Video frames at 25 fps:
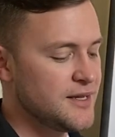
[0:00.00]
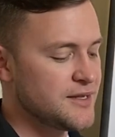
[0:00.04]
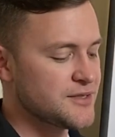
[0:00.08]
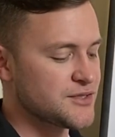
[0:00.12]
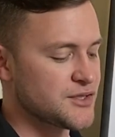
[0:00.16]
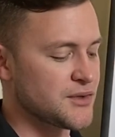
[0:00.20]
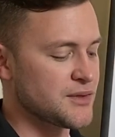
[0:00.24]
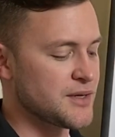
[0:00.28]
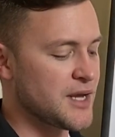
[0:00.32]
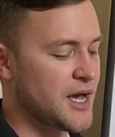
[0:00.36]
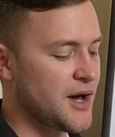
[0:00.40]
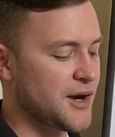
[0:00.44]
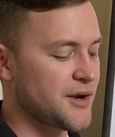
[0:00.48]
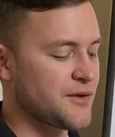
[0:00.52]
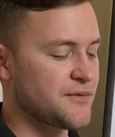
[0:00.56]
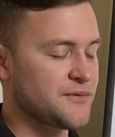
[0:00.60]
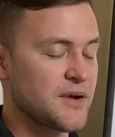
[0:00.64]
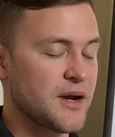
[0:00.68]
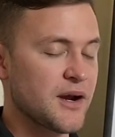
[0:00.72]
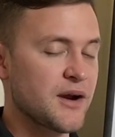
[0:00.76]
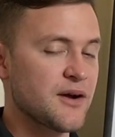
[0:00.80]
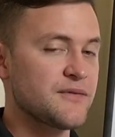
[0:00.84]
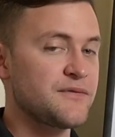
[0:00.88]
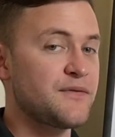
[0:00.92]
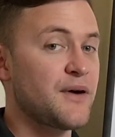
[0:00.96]
So now to
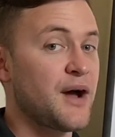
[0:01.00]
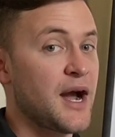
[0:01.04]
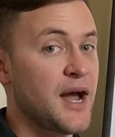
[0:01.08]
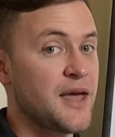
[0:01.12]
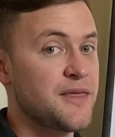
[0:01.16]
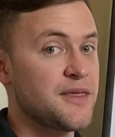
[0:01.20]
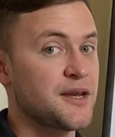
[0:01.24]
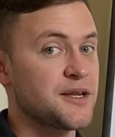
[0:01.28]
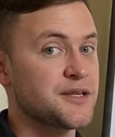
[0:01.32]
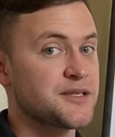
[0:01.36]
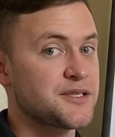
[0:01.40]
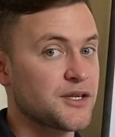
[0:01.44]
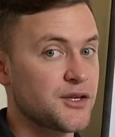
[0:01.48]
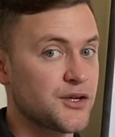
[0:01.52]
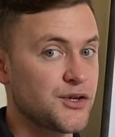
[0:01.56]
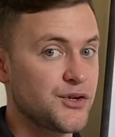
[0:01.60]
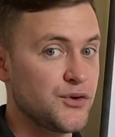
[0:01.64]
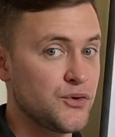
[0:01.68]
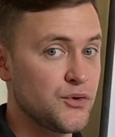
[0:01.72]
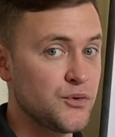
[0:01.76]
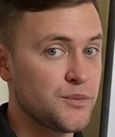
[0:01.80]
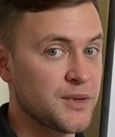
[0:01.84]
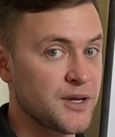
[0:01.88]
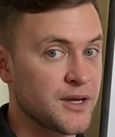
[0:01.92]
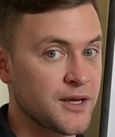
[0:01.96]
verify that it's a
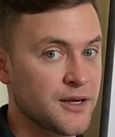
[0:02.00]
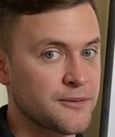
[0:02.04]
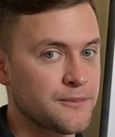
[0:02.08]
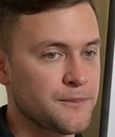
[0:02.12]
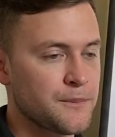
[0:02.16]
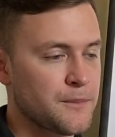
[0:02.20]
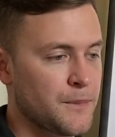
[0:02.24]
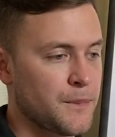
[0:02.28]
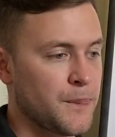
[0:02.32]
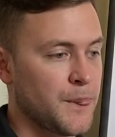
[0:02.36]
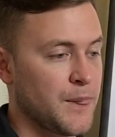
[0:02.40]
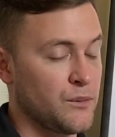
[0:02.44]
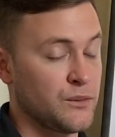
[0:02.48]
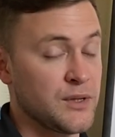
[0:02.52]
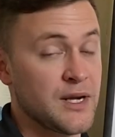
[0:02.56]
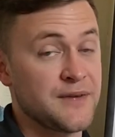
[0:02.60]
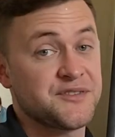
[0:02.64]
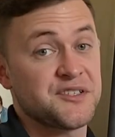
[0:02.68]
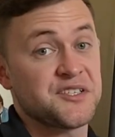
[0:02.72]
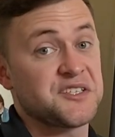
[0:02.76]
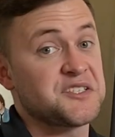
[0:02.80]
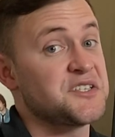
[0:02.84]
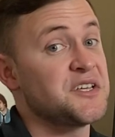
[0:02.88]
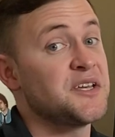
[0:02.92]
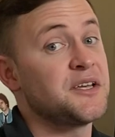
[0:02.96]
human, we have
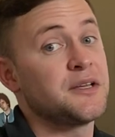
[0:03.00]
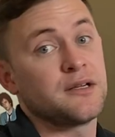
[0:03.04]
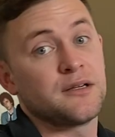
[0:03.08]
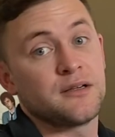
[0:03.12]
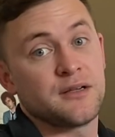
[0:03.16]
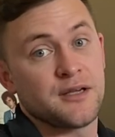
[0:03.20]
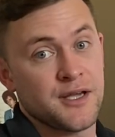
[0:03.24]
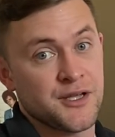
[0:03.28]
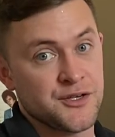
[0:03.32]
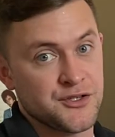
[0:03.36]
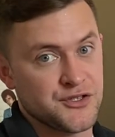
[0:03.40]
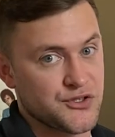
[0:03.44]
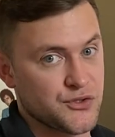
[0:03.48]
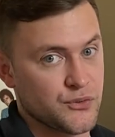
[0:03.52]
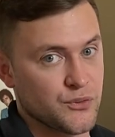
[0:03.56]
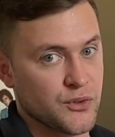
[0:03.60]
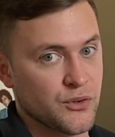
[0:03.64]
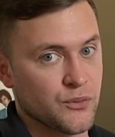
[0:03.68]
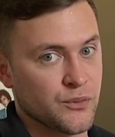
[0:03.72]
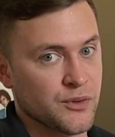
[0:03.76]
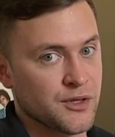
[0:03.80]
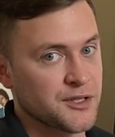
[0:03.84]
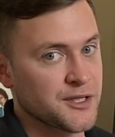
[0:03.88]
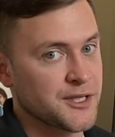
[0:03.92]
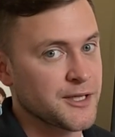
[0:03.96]
to sing into
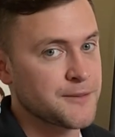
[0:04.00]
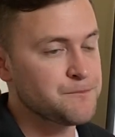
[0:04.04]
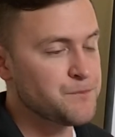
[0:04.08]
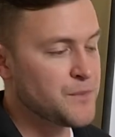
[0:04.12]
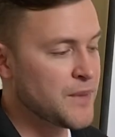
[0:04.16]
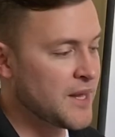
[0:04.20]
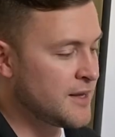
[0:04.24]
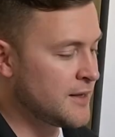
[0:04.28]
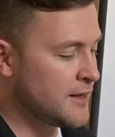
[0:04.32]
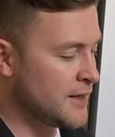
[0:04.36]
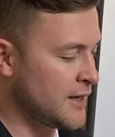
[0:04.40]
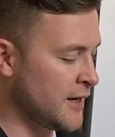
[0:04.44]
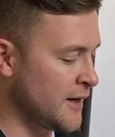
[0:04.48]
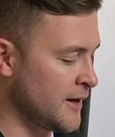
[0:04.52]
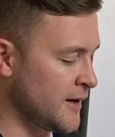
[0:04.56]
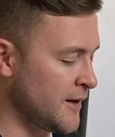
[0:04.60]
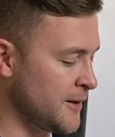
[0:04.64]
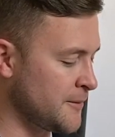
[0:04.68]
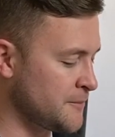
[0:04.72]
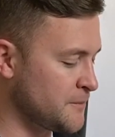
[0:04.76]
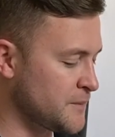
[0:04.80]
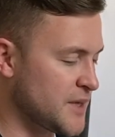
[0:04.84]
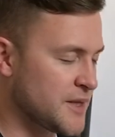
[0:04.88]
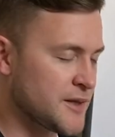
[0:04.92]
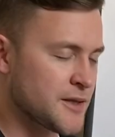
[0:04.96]
it really.
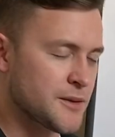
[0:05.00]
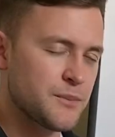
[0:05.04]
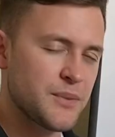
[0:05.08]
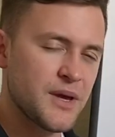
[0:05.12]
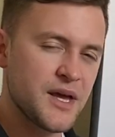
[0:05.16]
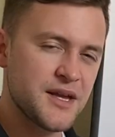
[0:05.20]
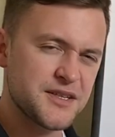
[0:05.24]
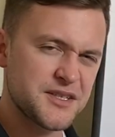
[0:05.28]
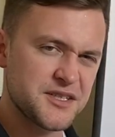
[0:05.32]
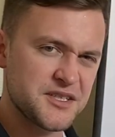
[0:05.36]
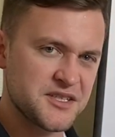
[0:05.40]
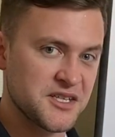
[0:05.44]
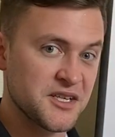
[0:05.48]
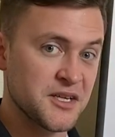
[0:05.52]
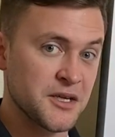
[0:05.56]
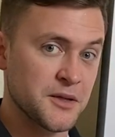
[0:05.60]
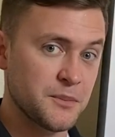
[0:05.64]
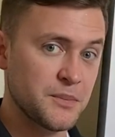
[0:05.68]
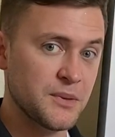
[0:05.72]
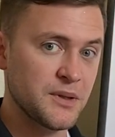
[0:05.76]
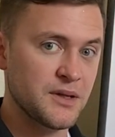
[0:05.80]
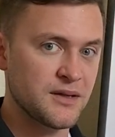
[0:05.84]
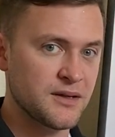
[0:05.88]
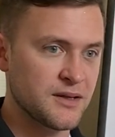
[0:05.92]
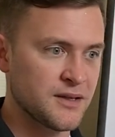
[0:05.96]
And the best
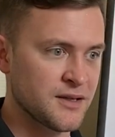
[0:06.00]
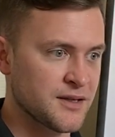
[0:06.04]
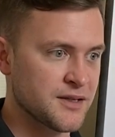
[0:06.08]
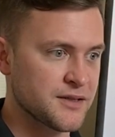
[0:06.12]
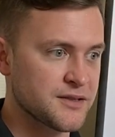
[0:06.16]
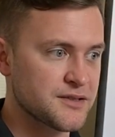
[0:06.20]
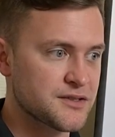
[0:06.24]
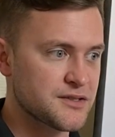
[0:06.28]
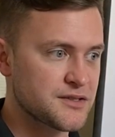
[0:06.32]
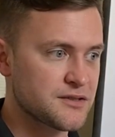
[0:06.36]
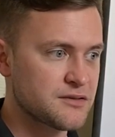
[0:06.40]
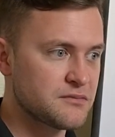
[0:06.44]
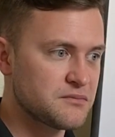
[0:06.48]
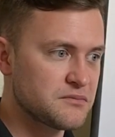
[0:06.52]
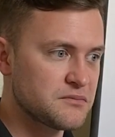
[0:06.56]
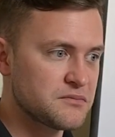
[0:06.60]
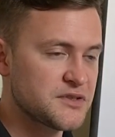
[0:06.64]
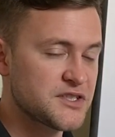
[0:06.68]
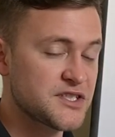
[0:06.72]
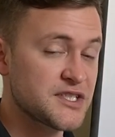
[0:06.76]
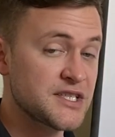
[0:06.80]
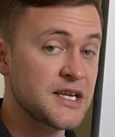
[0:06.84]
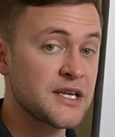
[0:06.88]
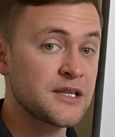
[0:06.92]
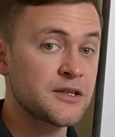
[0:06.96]
tip is
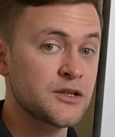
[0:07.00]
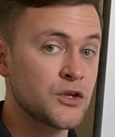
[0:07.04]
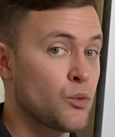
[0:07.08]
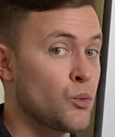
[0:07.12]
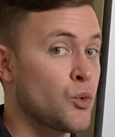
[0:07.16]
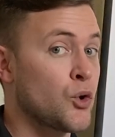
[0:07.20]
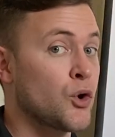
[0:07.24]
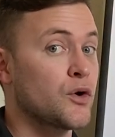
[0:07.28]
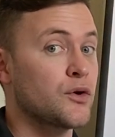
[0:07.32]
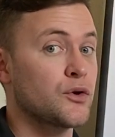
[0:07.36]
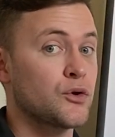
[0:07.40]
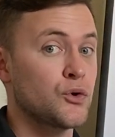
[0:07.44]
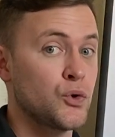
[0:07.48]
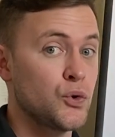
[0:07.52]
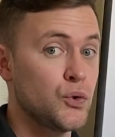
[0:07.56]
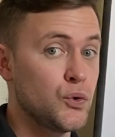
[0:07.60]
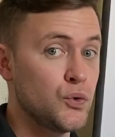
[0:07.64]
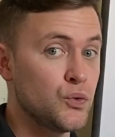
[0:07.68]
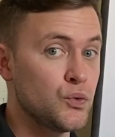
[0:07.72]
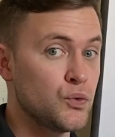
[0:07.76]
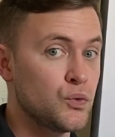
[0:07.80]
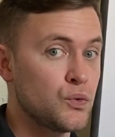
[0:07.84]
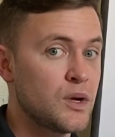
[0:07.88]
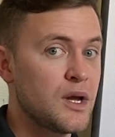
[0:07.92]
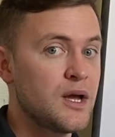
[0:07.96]
sing the word
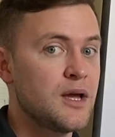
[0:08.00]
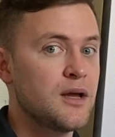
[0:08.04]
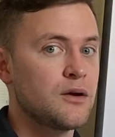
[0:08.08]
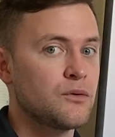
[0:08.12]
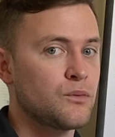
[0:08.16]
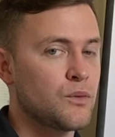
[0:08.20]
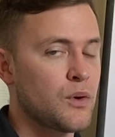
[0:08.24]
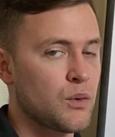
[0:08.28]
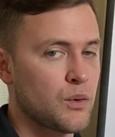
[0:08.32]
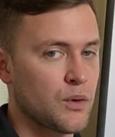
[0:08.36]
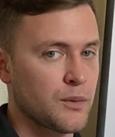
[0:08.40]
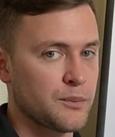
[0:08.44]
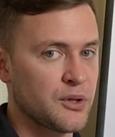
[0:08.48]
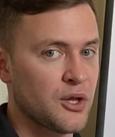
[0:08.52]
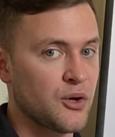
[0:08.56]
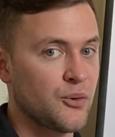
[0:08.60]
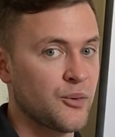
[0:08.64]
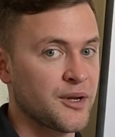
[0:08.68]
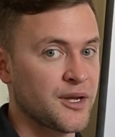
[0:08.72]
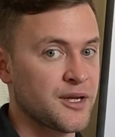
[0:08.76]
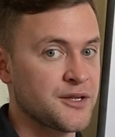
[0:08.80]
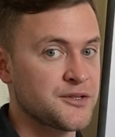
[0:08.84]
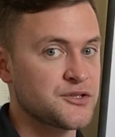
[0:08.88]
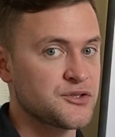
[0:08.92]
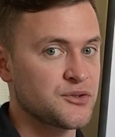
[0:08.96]
who while we're
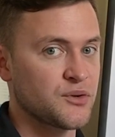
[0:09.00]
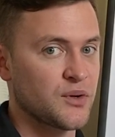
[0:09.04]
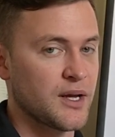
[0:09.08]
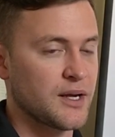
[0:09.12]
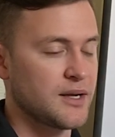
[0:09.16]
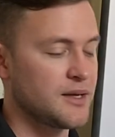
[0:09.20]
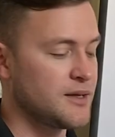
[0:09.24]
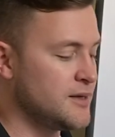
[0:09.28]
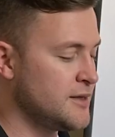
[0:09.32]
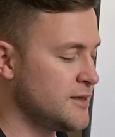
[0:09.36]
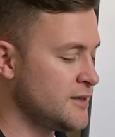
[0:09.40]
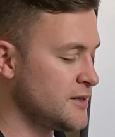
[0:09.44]
blowing into it.